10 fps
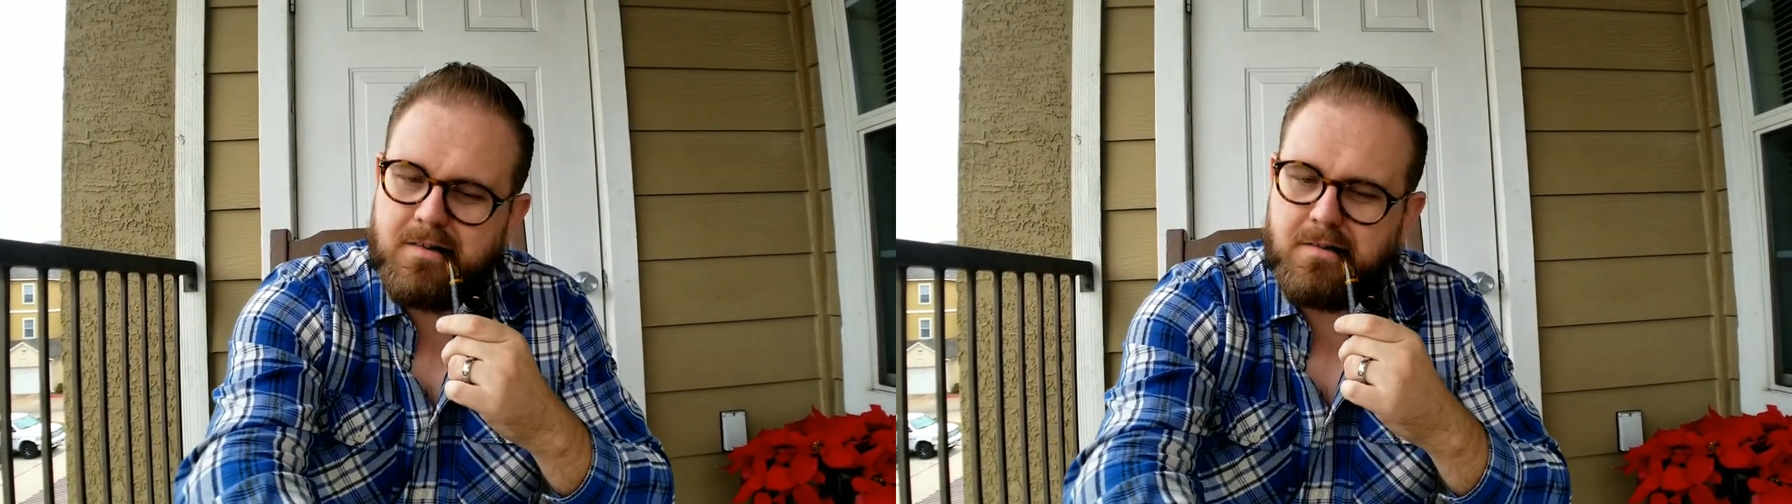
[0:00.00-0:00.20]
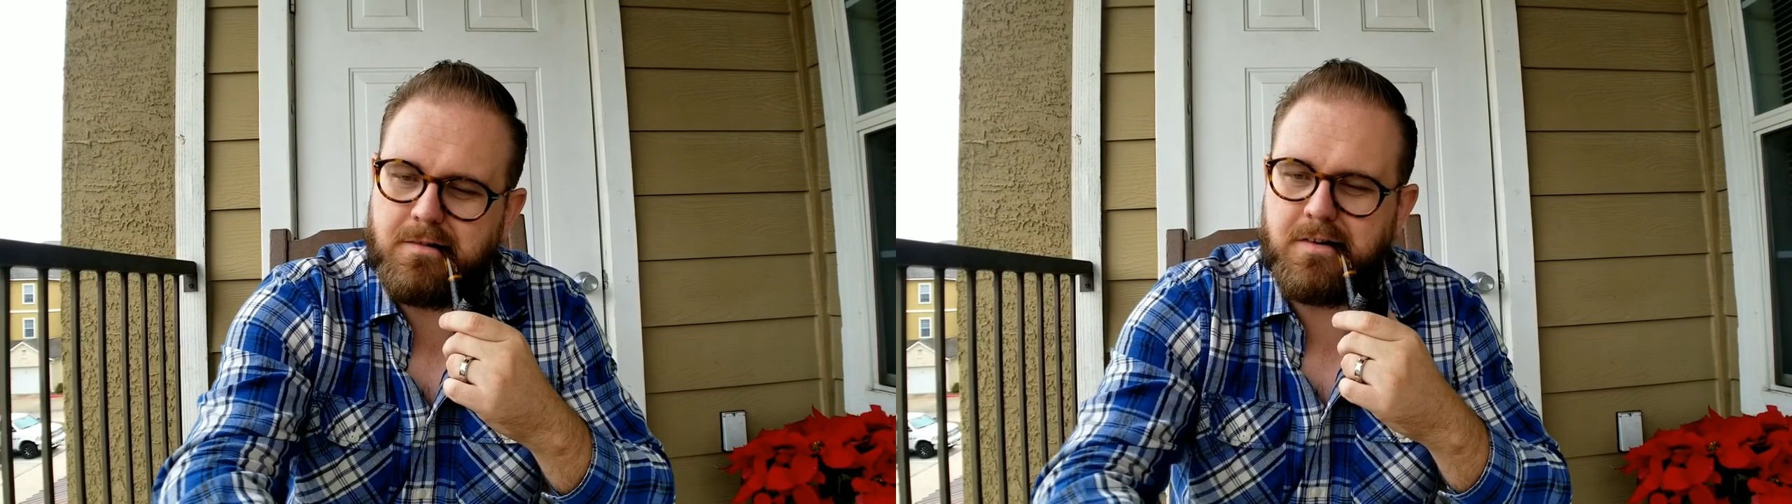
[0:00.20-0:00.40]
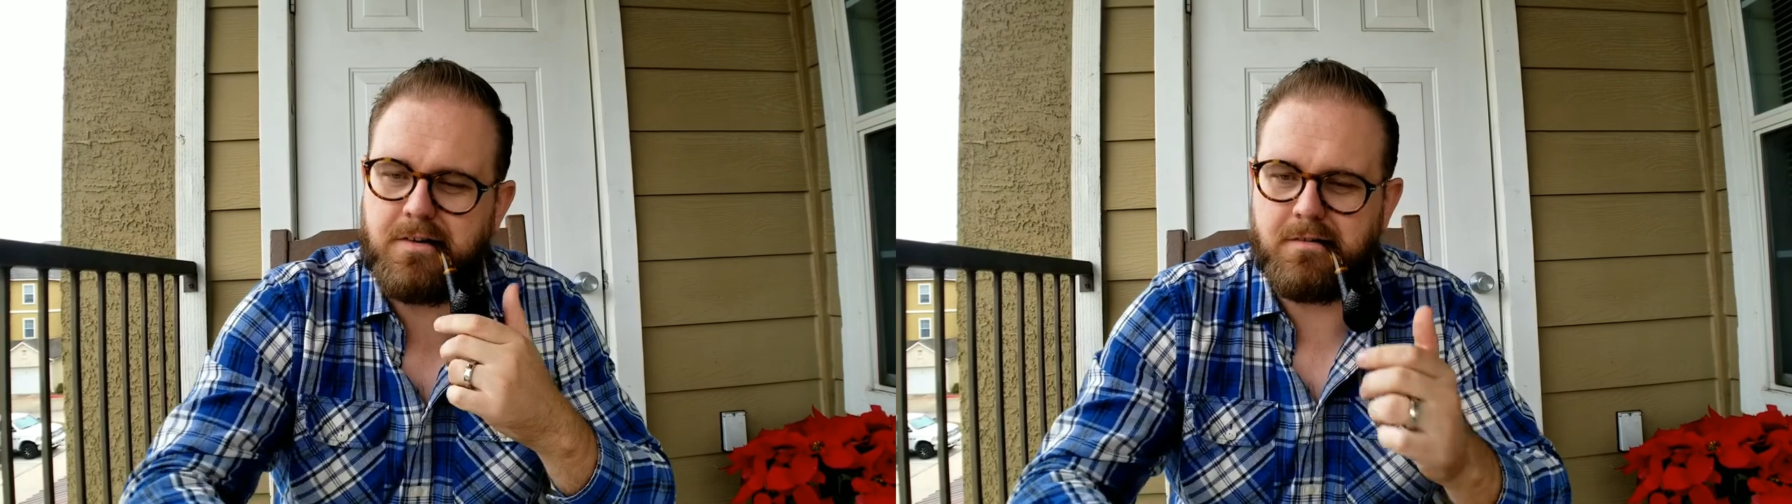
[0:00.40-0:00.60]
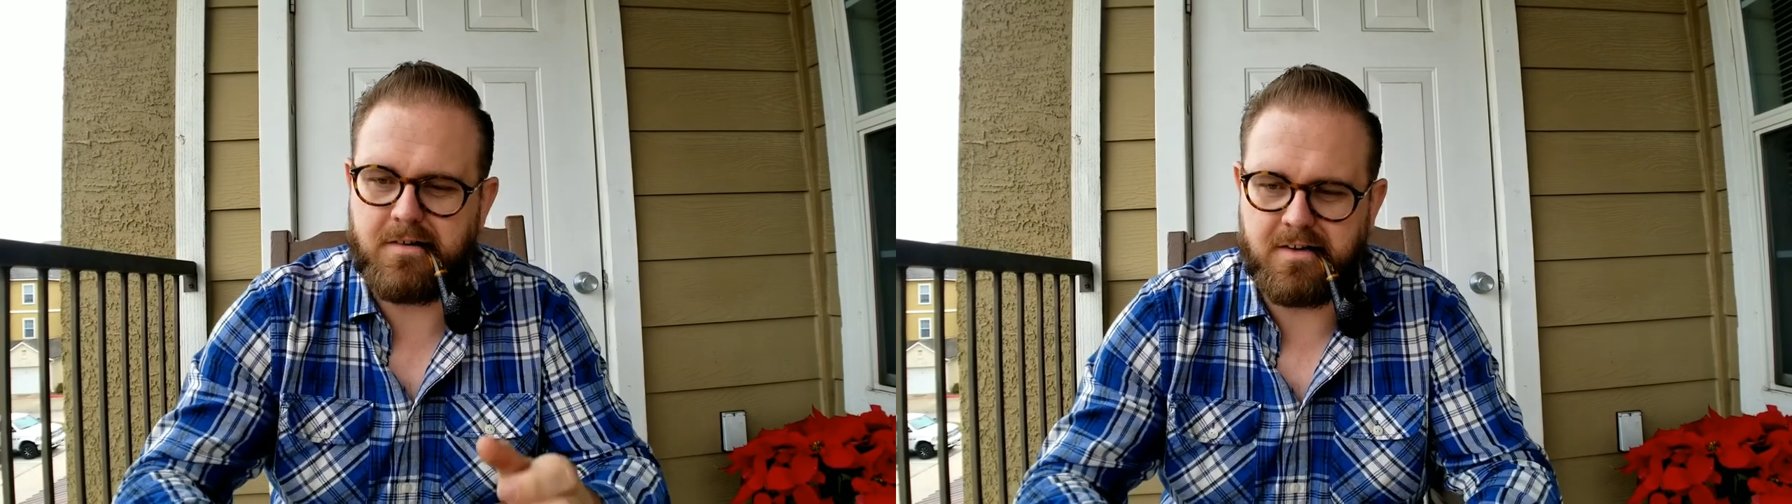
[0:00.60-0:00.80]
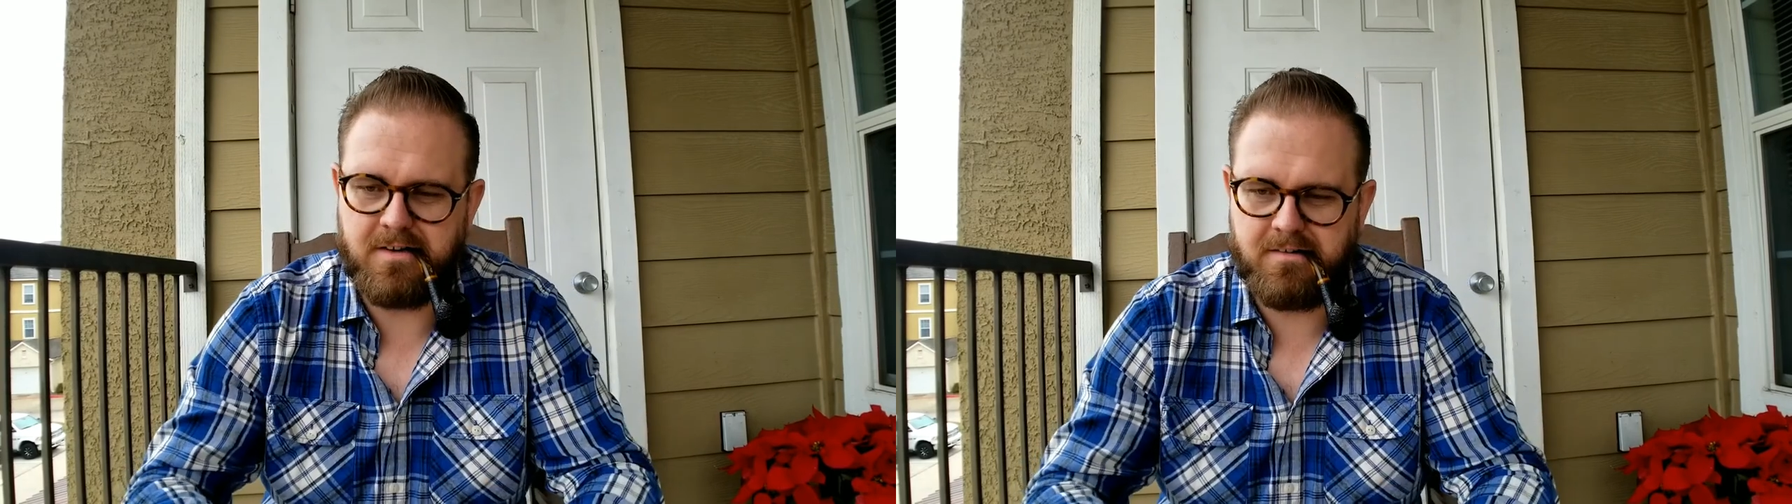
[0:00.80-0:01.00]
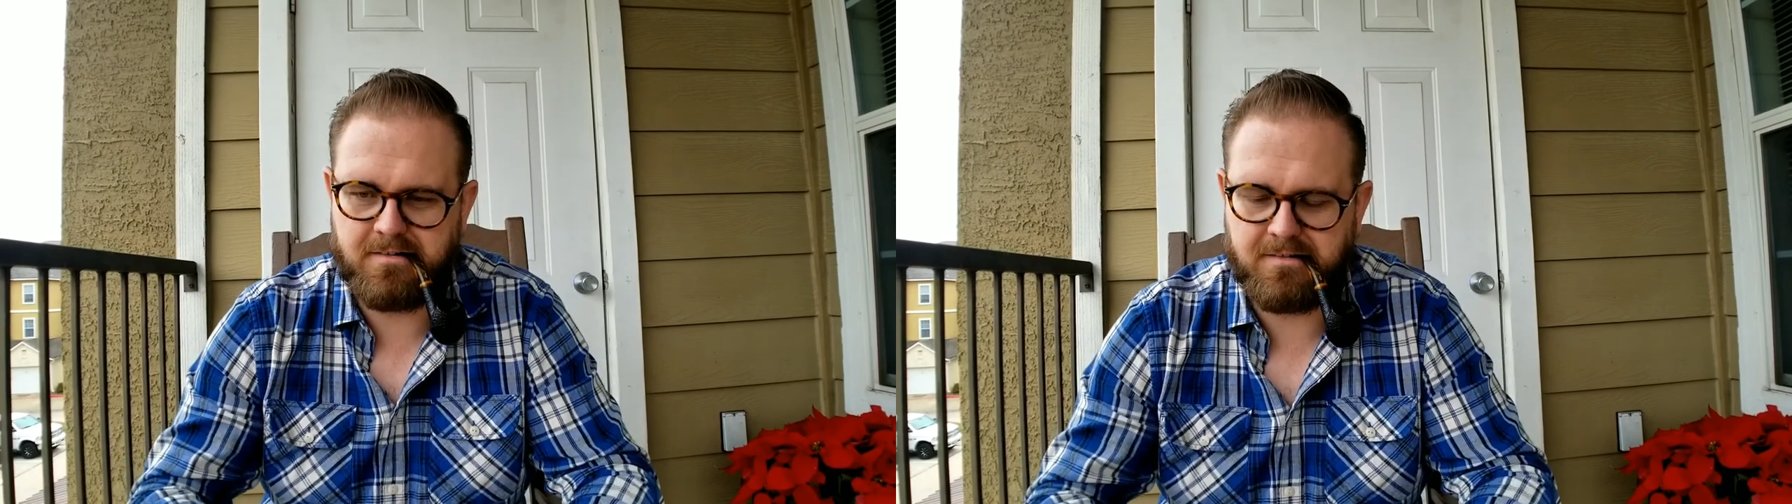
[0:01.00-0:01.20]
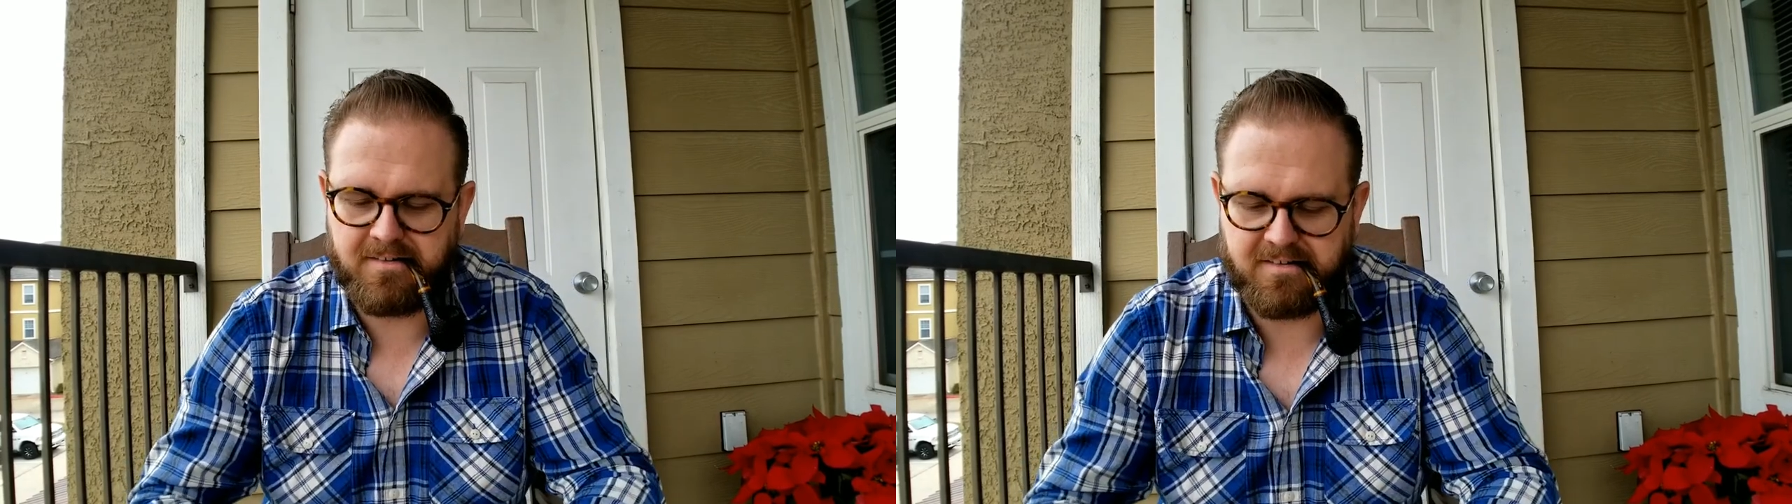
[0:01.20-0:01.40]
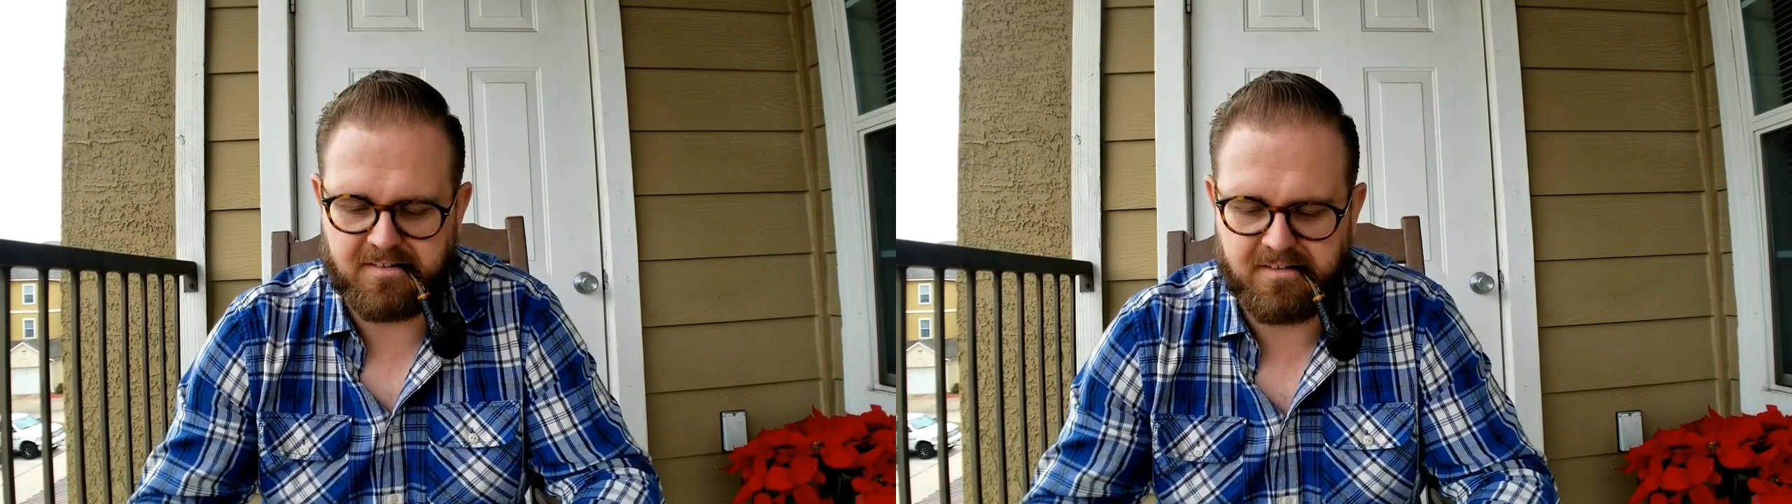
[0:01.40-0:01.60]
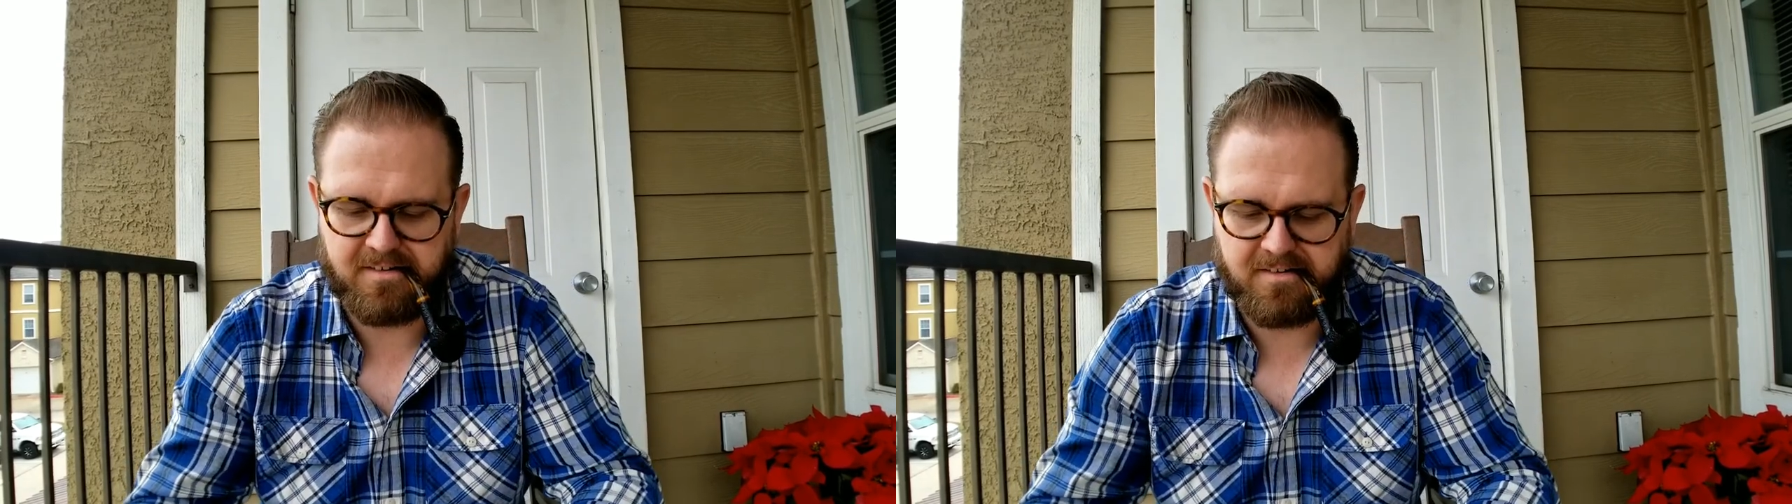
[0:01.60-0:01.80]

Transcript: what you do again, and like I said,